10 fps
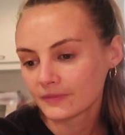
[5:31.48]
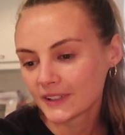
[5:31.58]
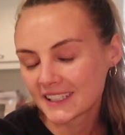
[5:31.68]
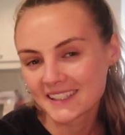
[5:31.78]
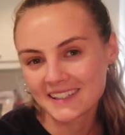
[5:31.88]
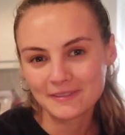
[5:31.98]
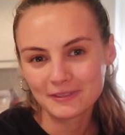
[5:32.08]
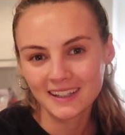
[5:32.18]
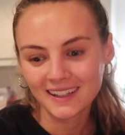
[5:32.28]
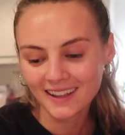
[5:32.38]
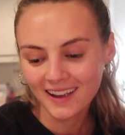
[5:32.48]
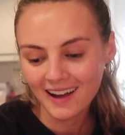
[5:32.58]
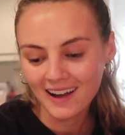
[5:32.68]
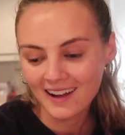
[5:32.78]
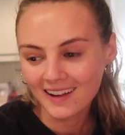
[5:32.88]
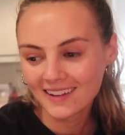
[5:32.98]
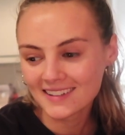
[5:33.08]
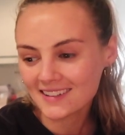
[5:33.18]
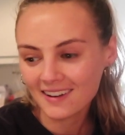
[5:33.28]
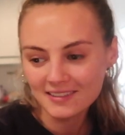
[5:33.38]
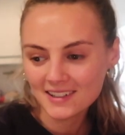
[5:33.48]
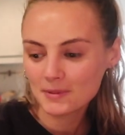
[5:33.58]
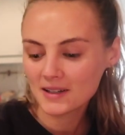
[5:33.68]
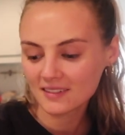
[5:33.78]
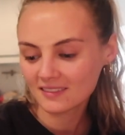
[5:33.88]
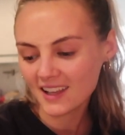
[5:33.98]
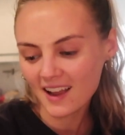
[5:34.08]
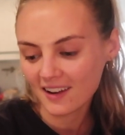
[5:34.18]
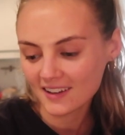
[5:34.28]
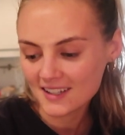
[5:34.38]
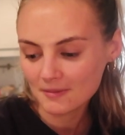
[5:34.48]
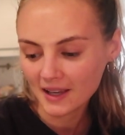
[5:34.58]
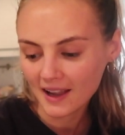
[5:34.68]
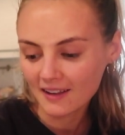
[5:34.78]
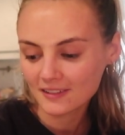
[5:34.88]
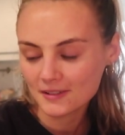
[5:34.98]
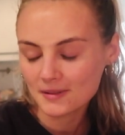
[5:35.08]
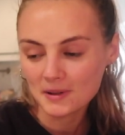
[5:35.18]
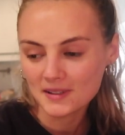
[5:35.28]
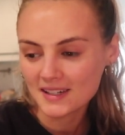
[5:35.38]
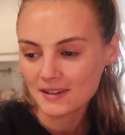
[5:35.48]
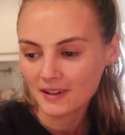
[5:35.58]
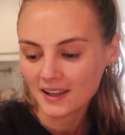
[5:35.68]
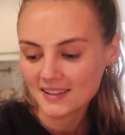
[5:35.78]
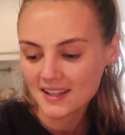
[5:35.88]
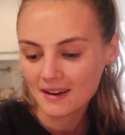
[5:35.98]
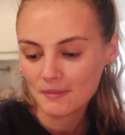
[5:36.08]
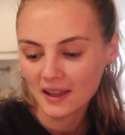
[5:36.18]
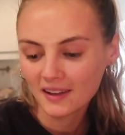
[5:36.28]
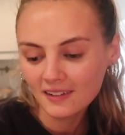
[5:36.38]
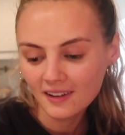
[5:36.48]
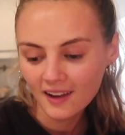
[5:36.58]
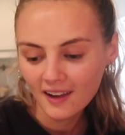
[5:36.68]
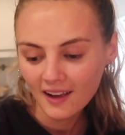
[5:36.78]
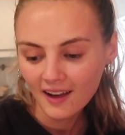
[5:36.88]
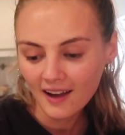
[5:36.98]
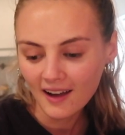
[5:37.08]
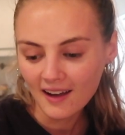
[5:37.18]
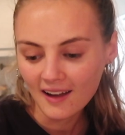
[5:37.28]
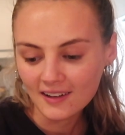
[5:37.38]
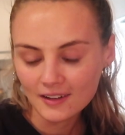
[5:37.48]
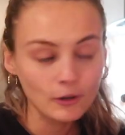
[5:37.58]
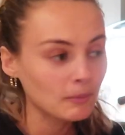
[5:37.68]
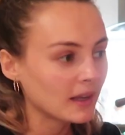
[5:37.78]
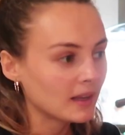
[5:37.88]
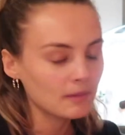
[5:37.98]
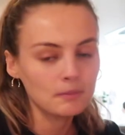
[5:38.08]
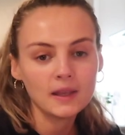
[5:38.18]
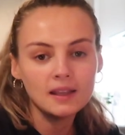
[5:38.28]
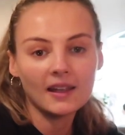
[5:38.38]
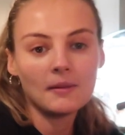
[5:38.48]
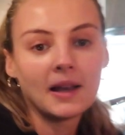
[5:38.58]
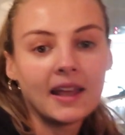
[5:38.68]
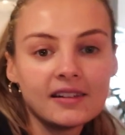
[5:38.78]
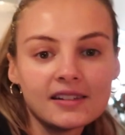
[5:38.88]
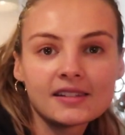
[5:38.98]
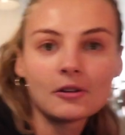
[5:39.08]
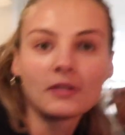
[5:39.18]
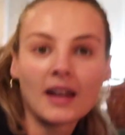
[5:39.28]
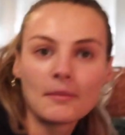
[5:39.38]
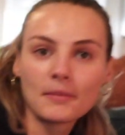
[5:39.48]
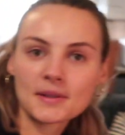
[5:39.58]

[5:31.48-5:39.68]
which is lovely. And I've just been, lighting my candles most evenings that I'm in. And I've got my pink Himalayan salt lamp